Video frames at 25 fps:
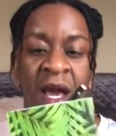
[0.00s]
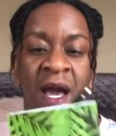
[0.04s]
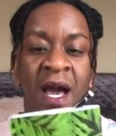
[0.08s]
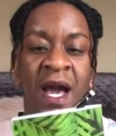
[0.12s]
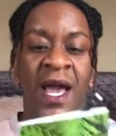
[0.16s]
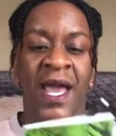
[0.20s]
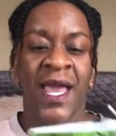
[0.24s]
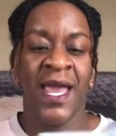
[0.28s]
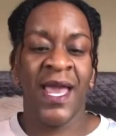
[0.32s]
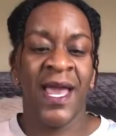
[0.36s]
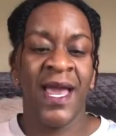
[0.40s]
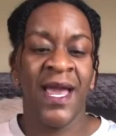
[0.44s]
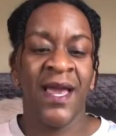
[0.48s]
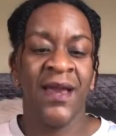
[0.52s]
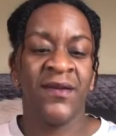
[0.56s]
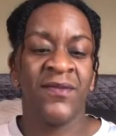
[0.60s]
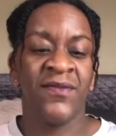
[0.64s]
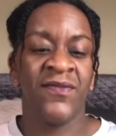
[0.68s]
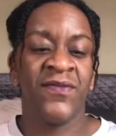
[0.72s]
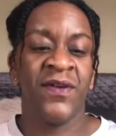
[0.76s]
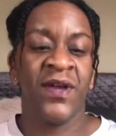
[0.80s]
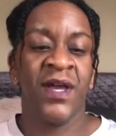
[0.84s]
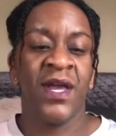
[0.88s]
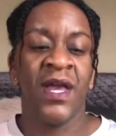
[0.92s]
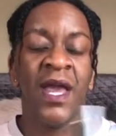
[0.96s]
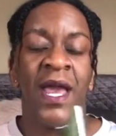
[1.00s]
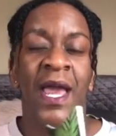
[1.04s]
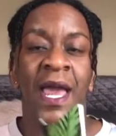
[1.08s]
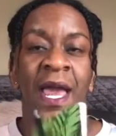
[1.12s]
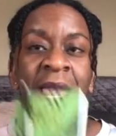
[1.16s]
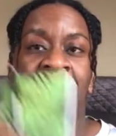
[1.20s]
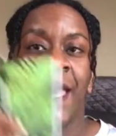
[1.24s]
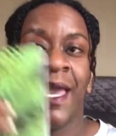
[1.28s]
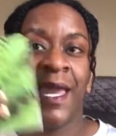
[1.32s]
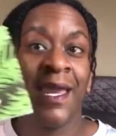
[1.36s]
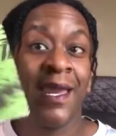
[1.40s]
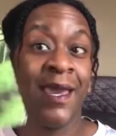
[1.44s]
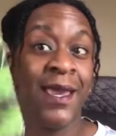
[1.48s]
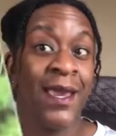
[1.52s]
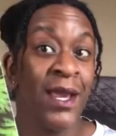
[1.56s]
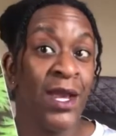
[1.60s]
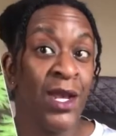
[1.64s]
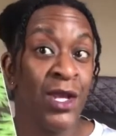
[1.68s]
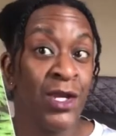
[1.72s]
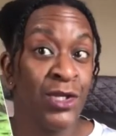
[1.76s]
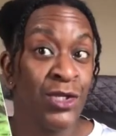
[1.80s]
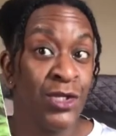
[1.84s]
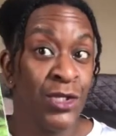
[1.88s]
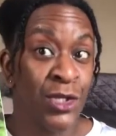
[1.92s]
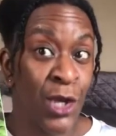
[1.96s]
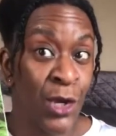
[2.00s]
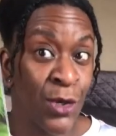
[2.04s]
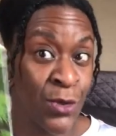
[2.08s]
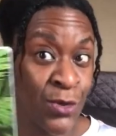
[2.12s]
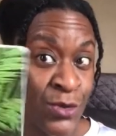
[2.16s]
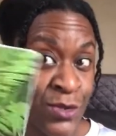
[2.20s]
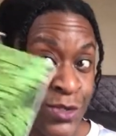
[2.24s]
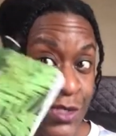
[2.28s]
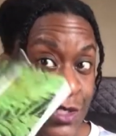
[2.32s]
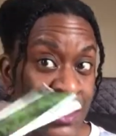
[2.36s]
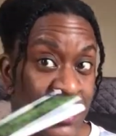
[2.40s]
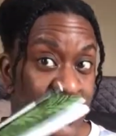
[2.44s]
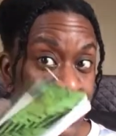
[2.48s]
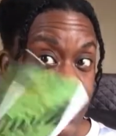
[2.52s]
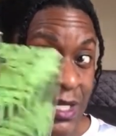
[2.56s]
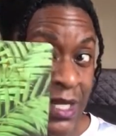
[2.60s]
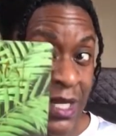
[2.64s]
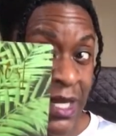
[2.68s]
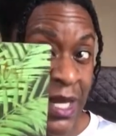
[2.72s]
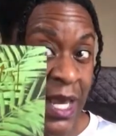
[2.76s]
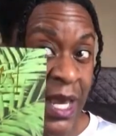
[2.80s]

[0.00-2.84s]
I have a notes